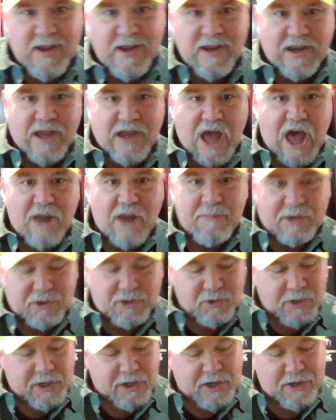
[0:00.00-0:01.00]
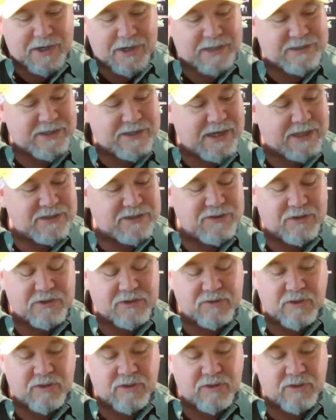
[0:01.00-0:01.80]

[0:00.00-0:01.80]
economy trigger, that's an excellent